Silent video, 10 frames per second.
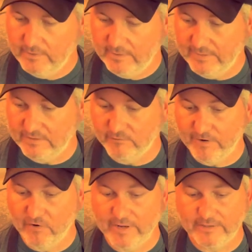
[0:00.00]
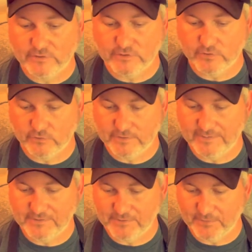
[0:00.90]
And at the very end, she turns
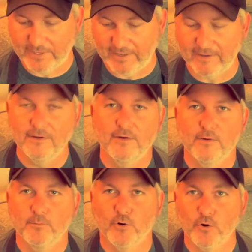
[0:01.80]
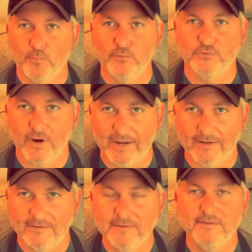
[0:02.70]
into a purple
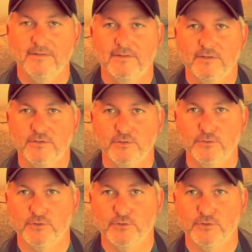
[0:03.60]
dragon. So to